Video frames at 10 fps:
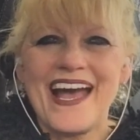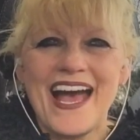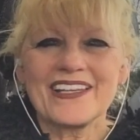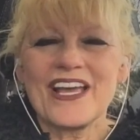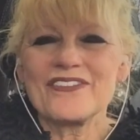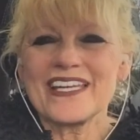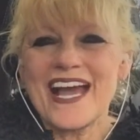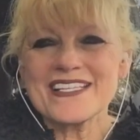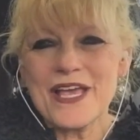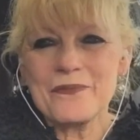I love you
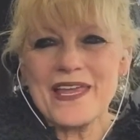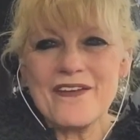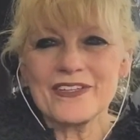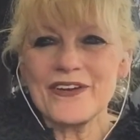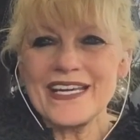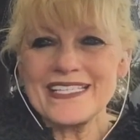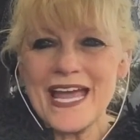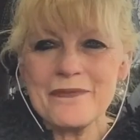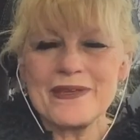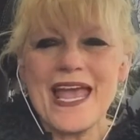guys. Hope you have a great
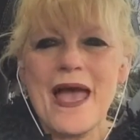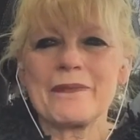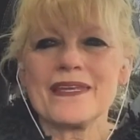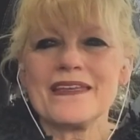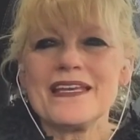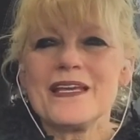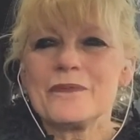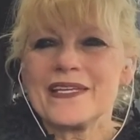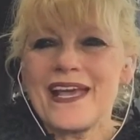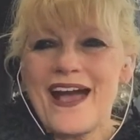day. Be happy.
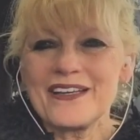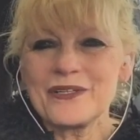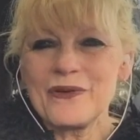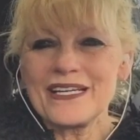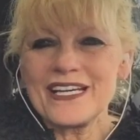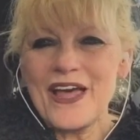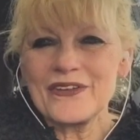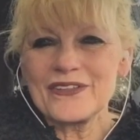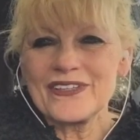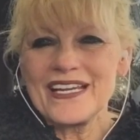Be kind to one
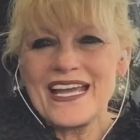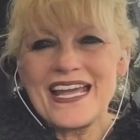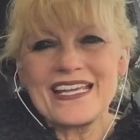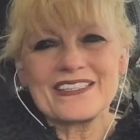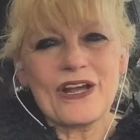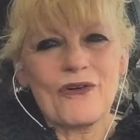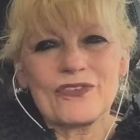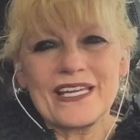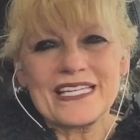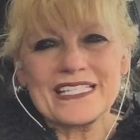another. And don't
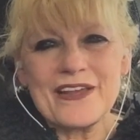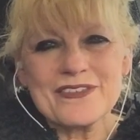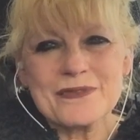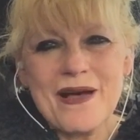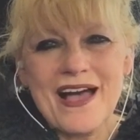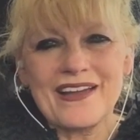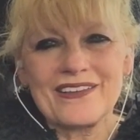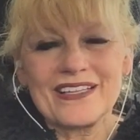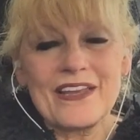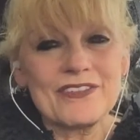forget to give a smile.
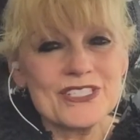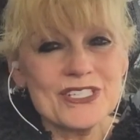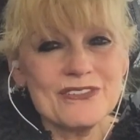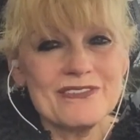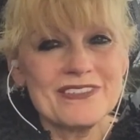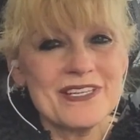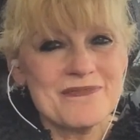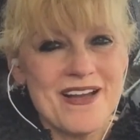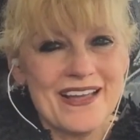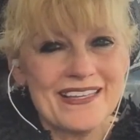If you do, you
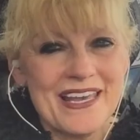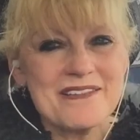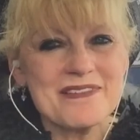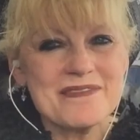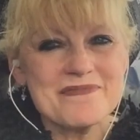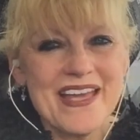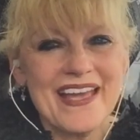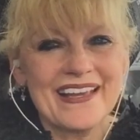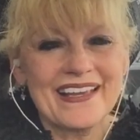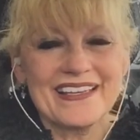might get one
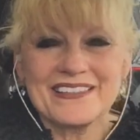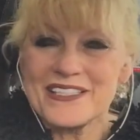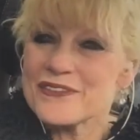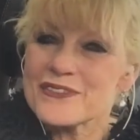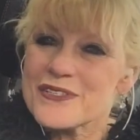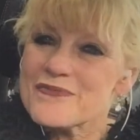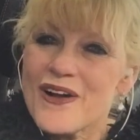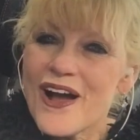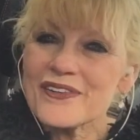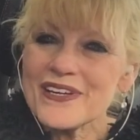back. Until
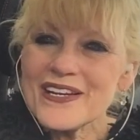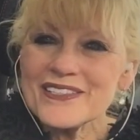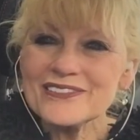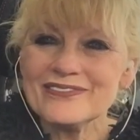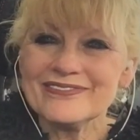tomorrow.